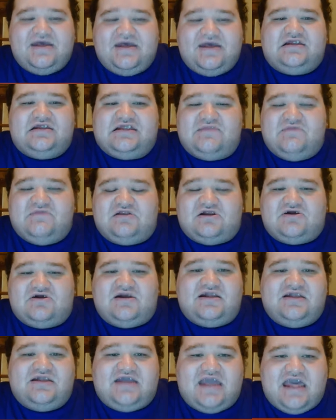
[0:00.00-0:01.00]
Similar
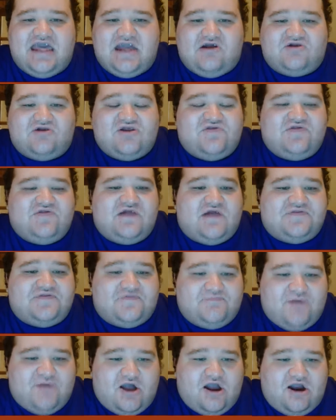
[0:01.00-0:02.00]
in care to the other
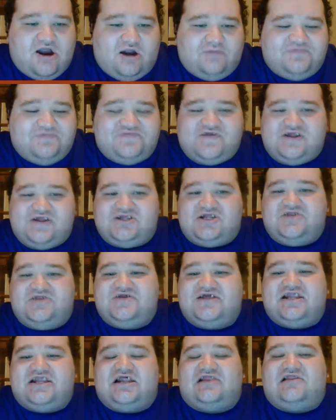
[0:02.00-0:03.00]
barbs, they just
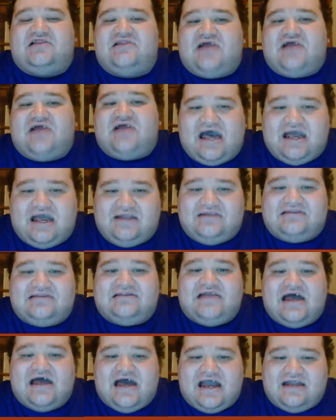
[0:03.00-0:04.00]
get a lot
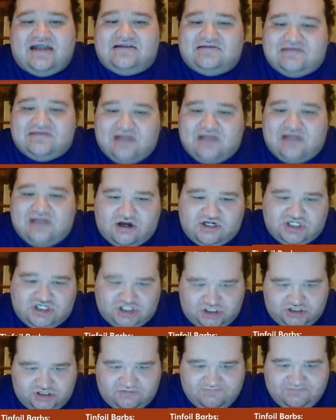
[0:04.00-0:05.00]

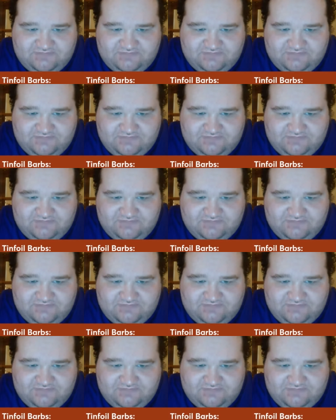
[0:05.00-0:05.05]
larger.